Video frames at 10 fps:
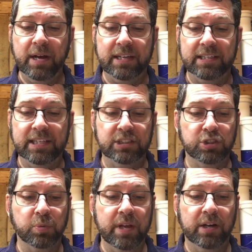bucket can
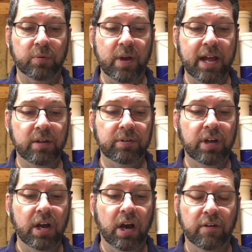swing around
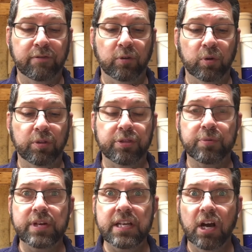a full
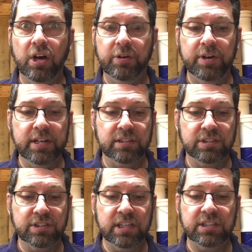
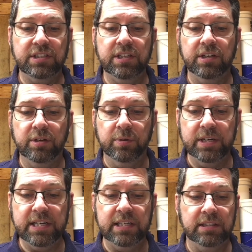360
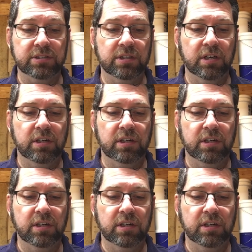degrees.